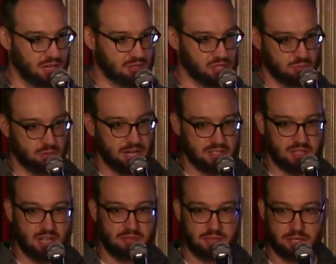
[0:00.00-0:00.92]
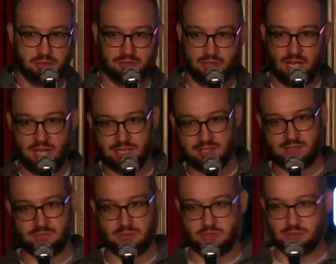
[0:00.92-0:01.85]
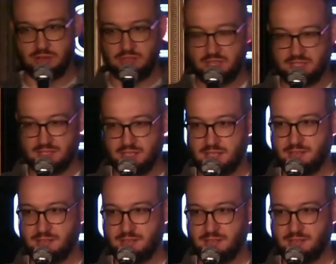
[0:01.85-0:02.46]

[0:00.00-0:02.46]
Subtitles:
just writes off little flaws with her ethnicity.